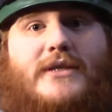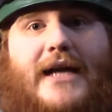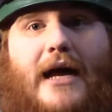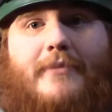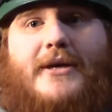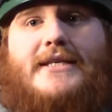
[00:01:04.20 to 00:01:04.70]

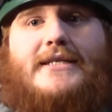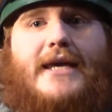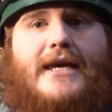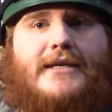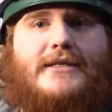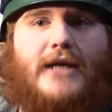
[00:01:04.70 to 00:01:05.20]
hobbies
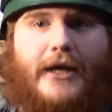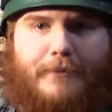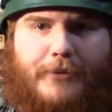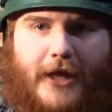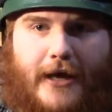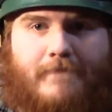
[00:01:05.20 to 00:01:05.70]
is
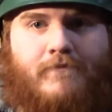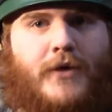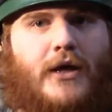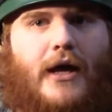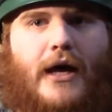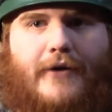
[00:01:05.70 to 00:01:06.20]
Gunpla.
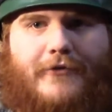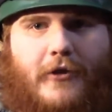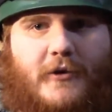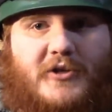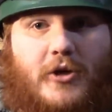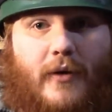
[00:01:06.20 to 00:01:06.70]
For
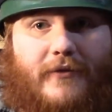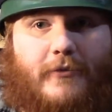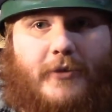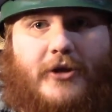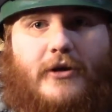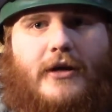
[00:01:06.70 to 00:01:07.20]
those of you
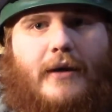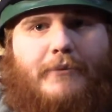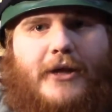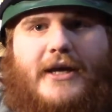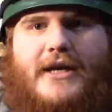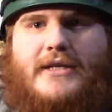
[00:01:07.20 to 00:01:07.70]
unfamiliar,
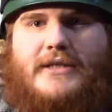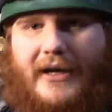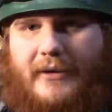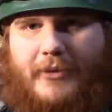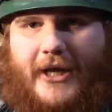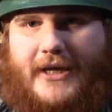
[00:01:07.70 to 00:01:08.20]
Gunpla is
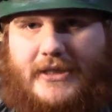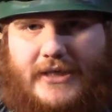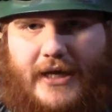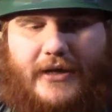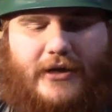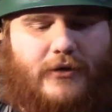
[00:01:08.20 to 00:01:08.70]
Gundam Play. It's,
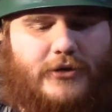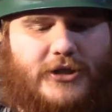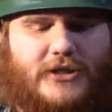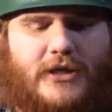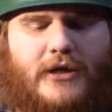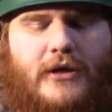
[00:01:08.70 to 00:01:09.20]
you know,
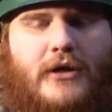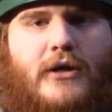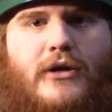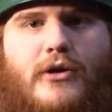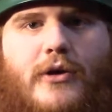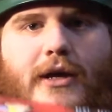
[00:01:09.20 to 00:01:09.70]
just
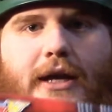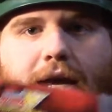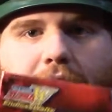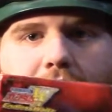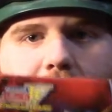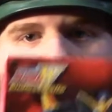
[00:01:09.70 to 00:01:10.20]
you get
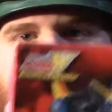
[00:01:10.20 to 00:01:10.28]
a